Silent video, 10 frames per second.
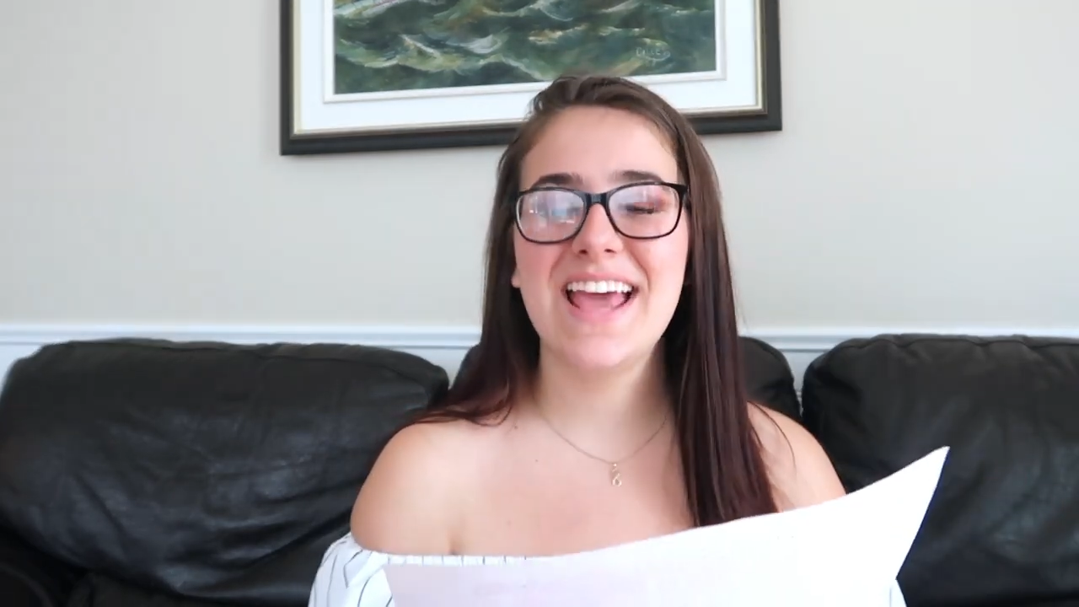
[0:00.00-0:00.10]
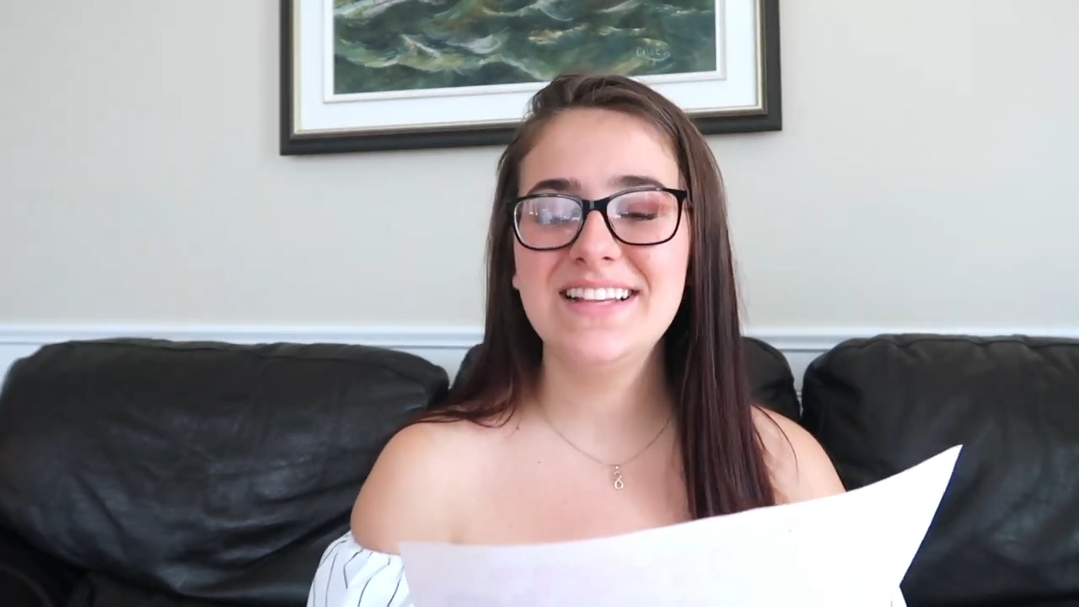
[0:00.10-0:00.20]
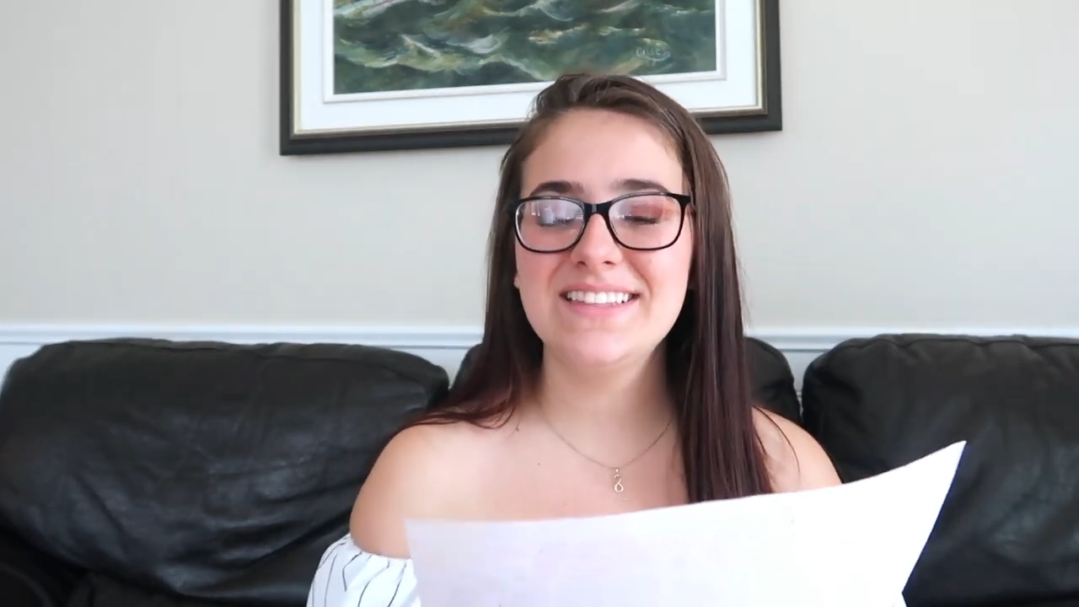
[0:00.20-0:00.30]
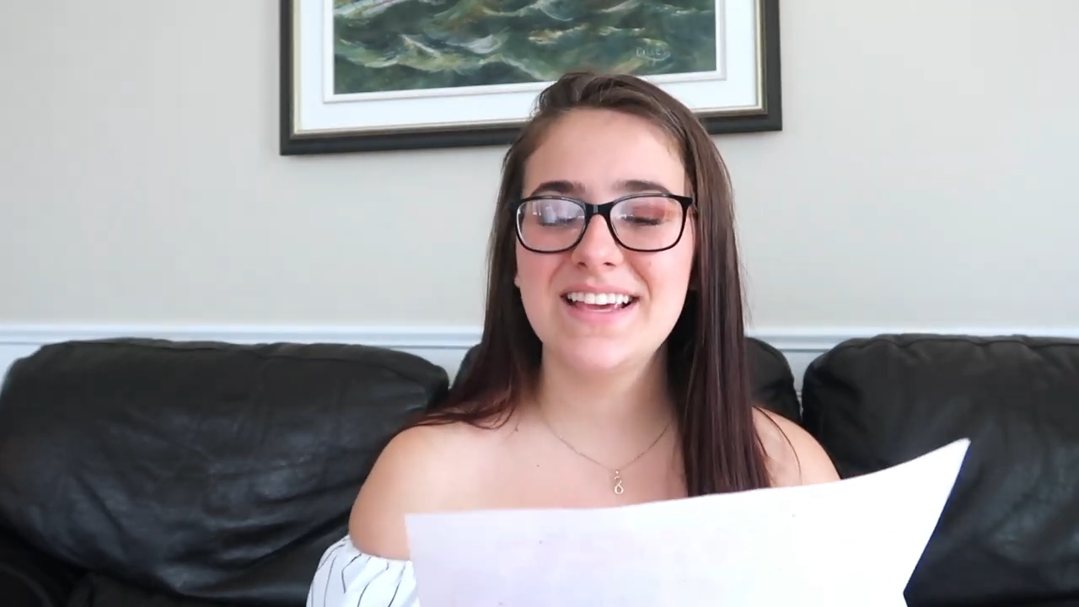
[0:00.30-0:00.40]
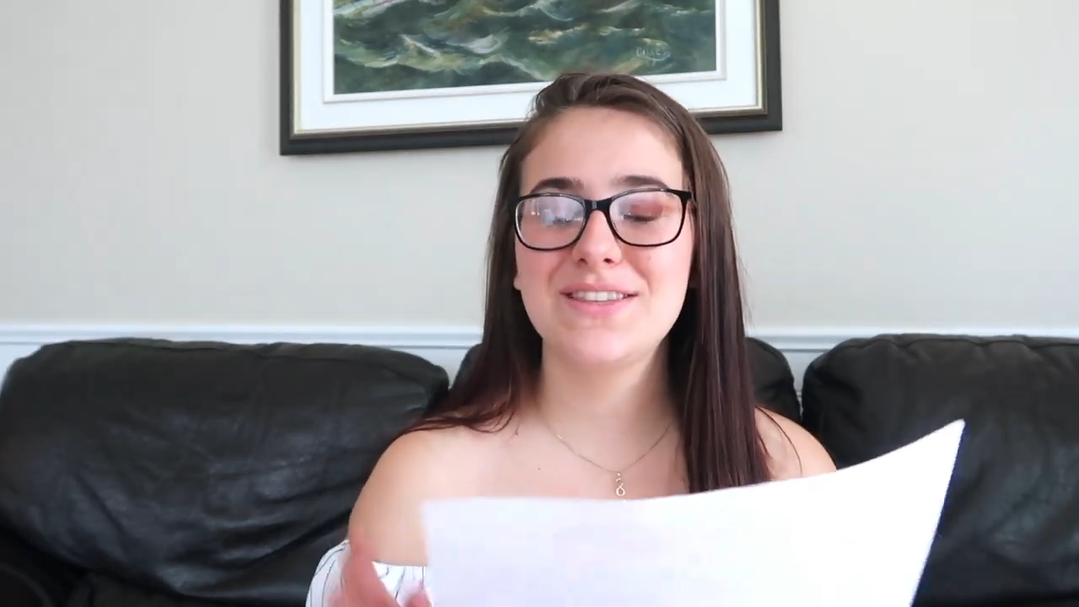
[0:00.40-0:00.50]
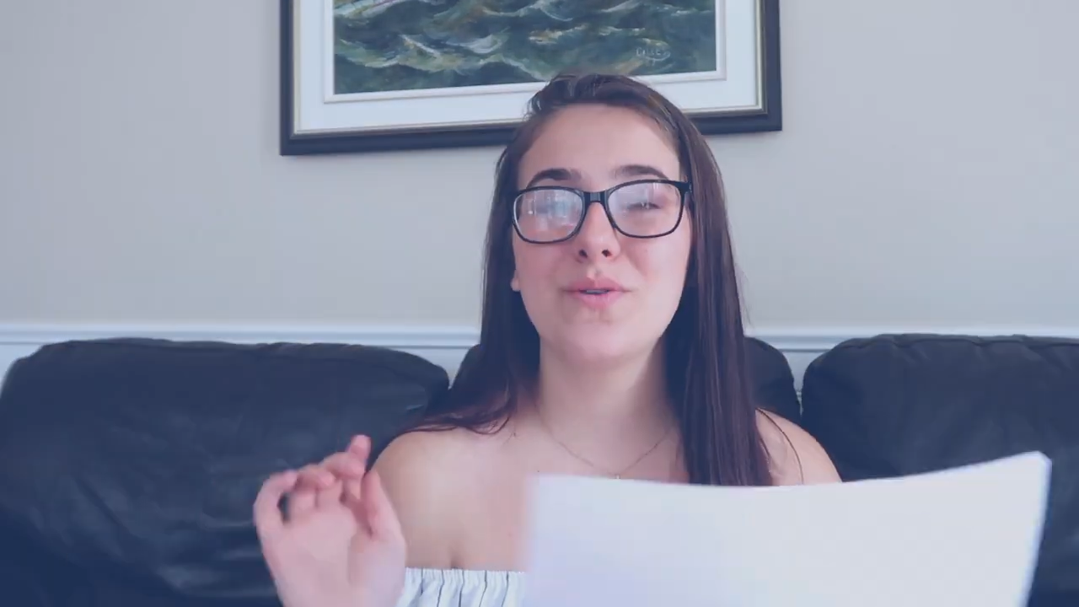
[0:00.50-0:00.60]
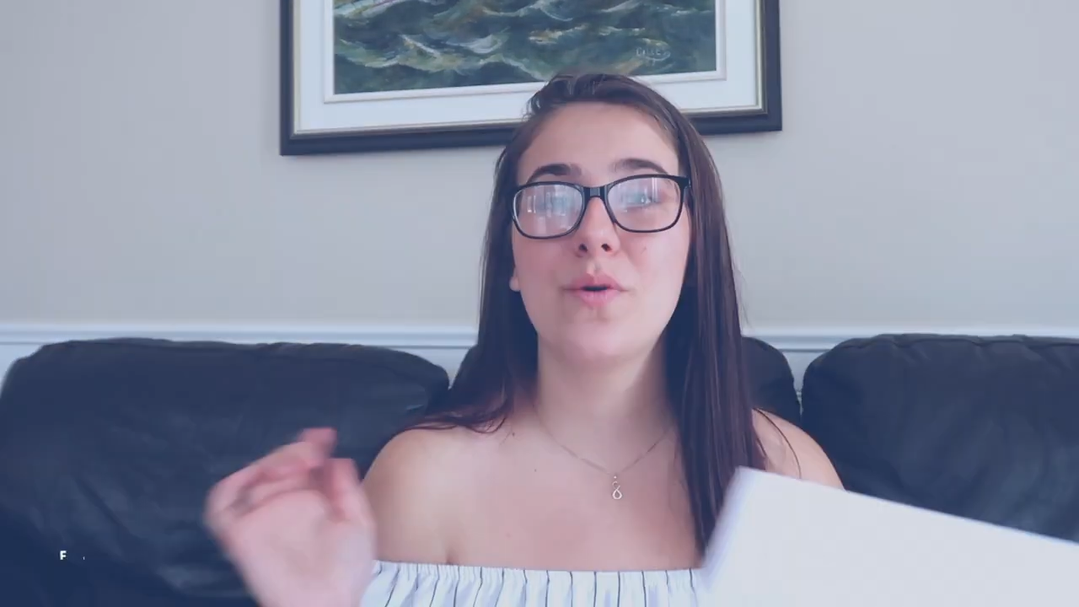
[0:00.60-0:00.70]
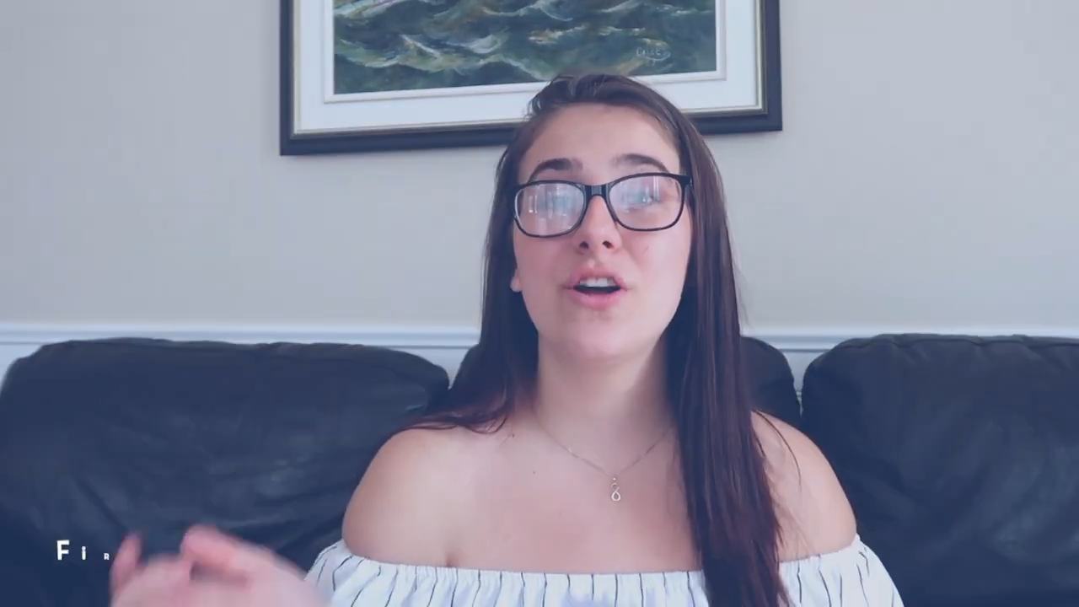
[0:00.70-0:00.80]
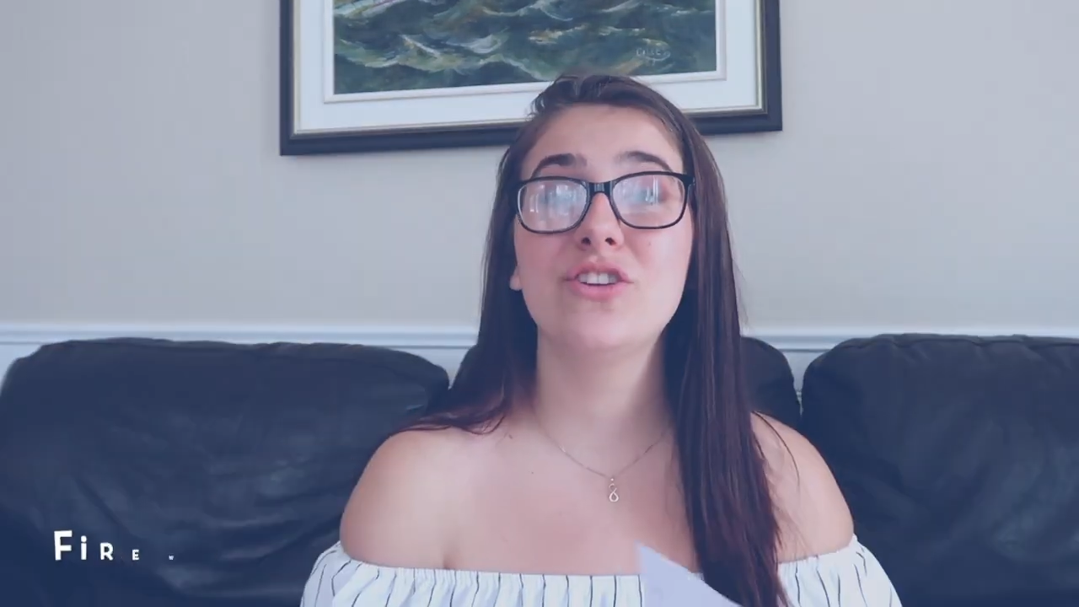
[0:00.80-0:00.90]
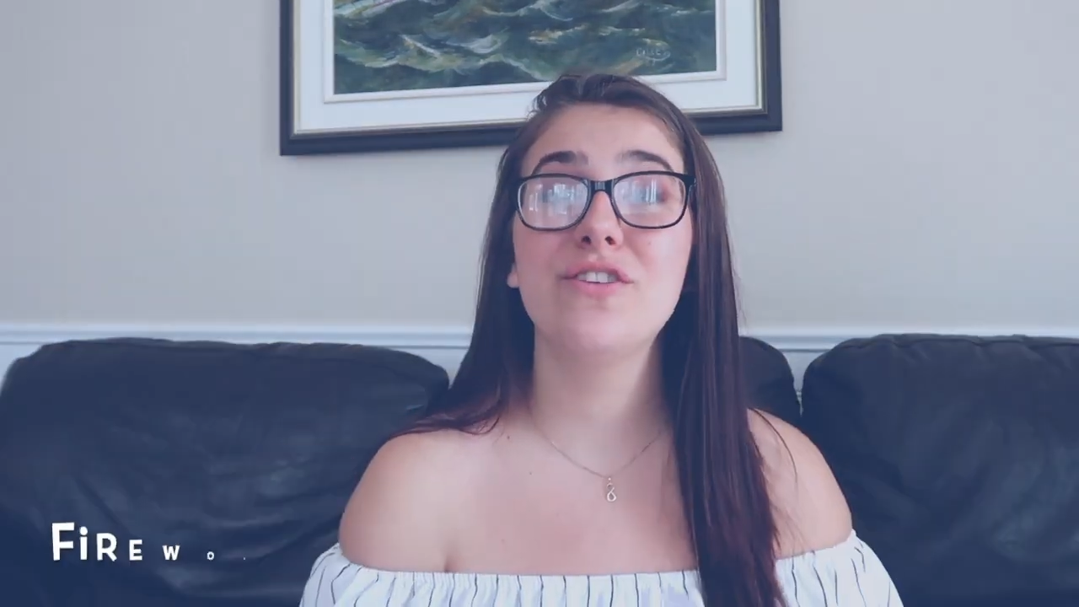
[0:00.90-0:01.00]
Next is
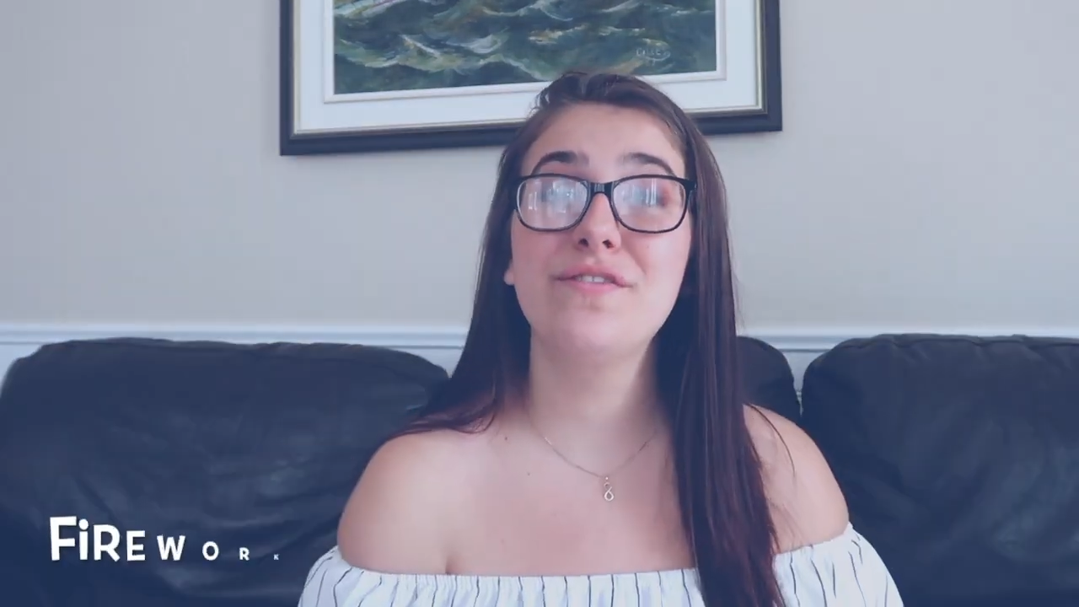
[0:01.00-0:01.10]
watch